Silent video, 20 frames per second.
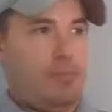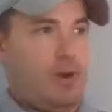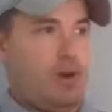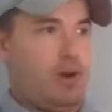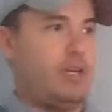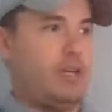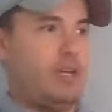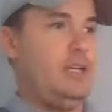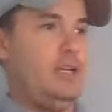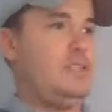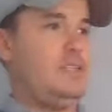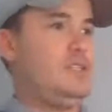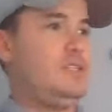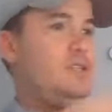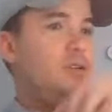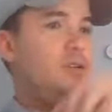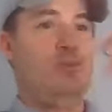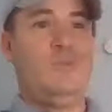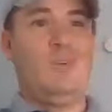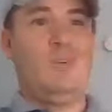
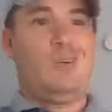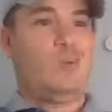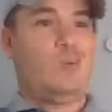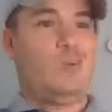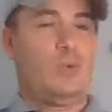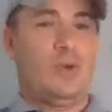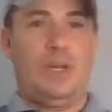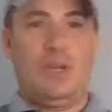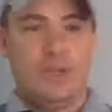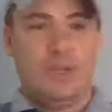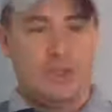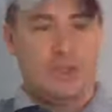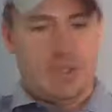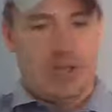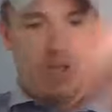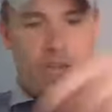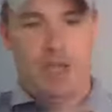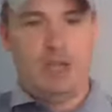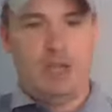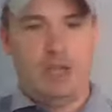markets, real
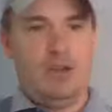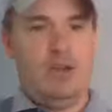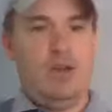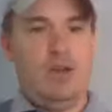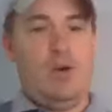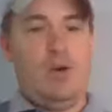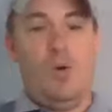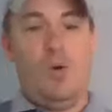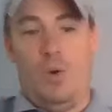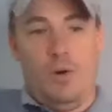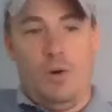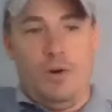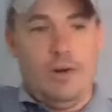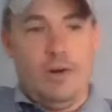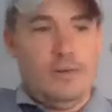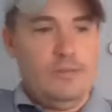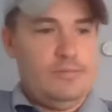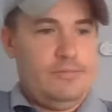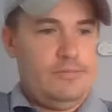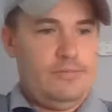estate,
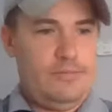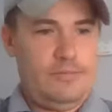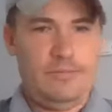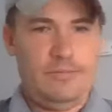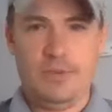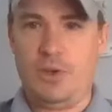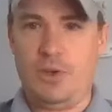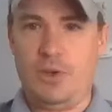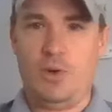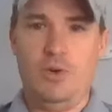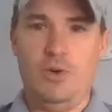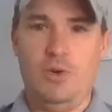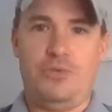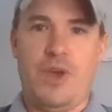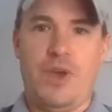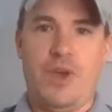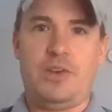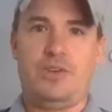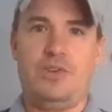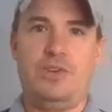or good old
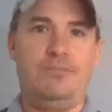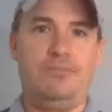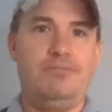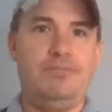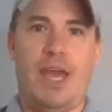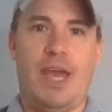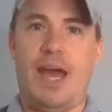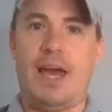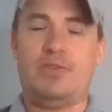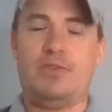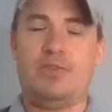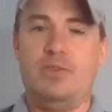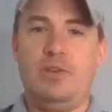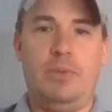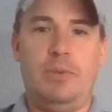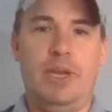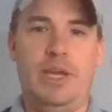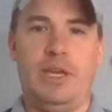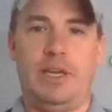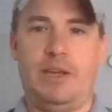fashioned cash in the
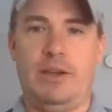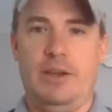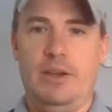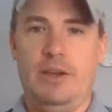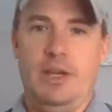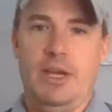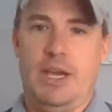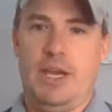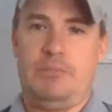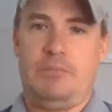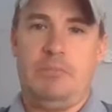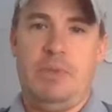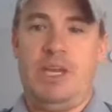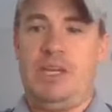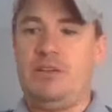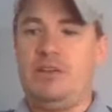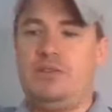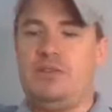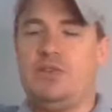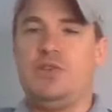bank, and
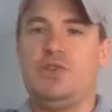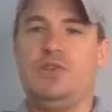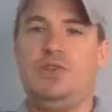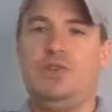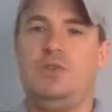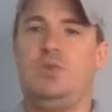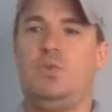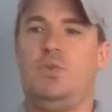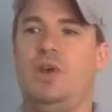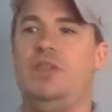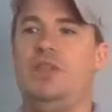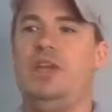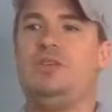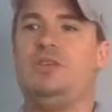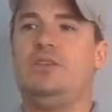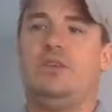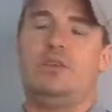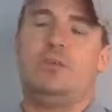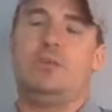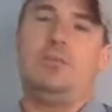make decisions when they
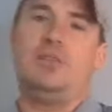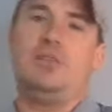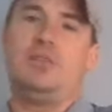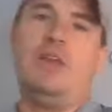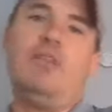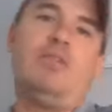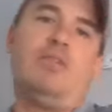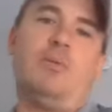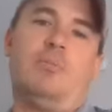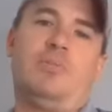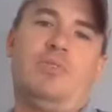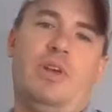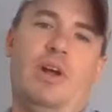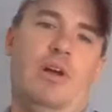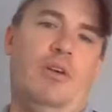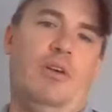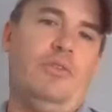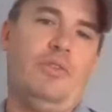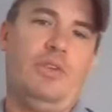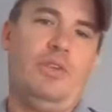start to present
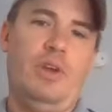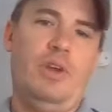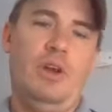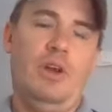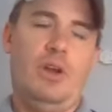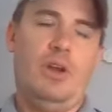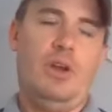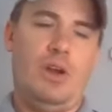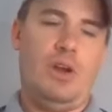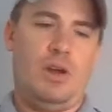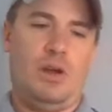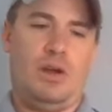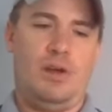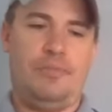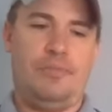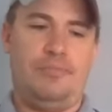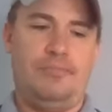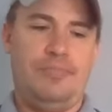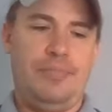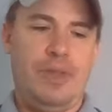themselves.
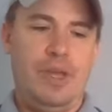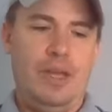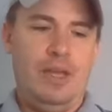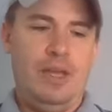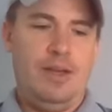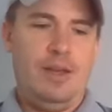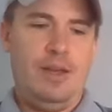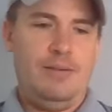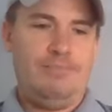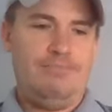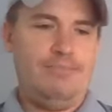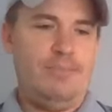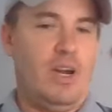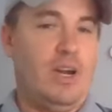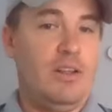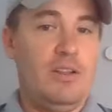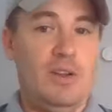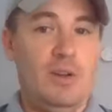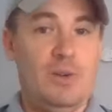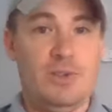
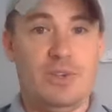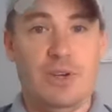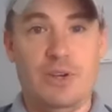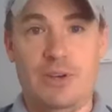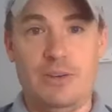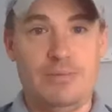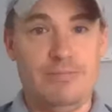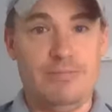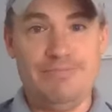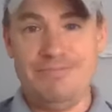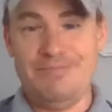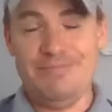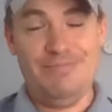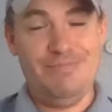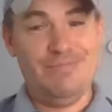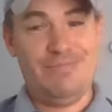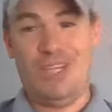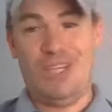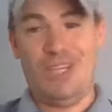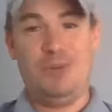None of those are
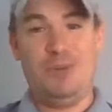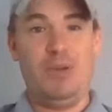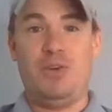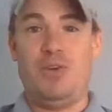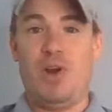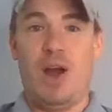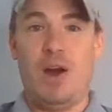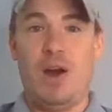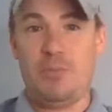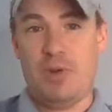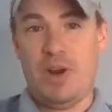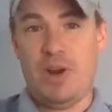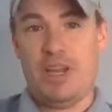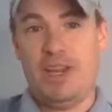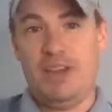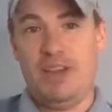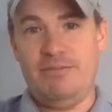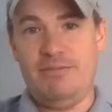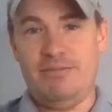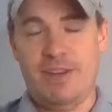going to be
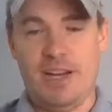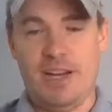groundbreaking,